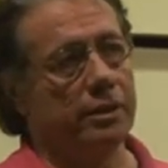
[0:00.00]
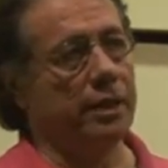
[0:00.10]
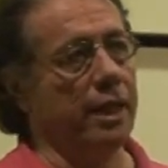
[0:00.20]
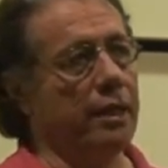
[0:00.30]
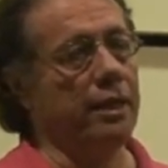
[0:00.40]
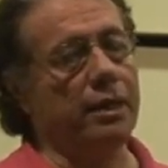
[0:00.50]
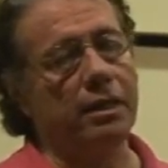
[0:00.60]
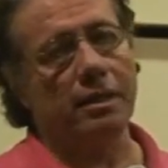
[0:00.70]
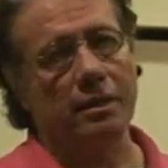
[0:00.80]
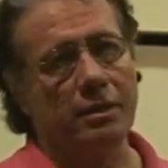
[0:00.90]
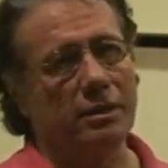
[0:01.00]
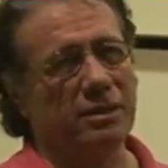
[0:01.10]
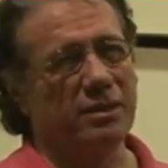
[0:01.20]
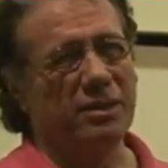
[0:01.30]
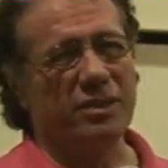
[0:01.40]
Katee,
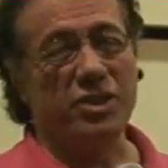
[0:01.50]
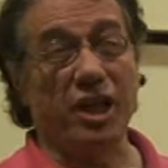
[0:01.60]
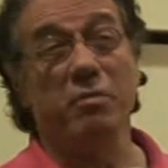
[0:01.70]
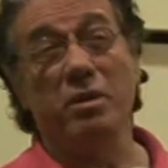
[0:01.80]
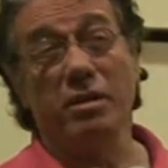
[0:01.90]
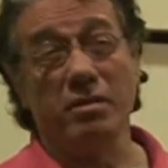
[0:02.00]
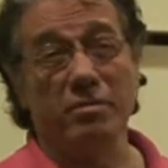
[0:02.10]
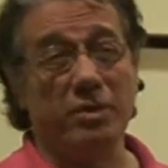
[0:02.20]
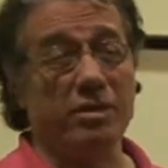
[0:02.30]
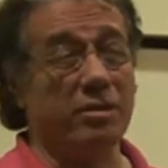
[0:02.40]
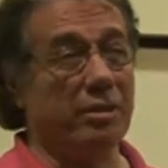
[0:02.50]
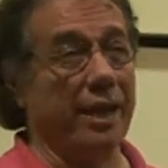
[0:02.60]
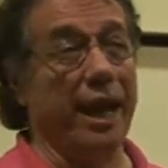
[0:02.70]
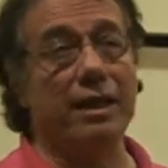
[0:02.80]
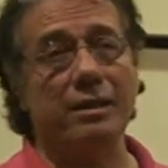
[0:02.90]
Jamie, you know,
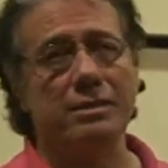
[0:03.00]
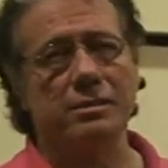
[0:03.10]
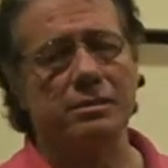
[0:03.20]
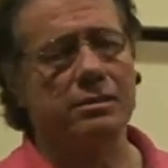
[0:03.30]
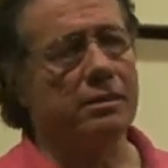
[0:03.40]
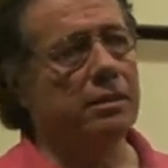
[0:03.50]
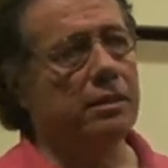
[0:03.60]
Callis,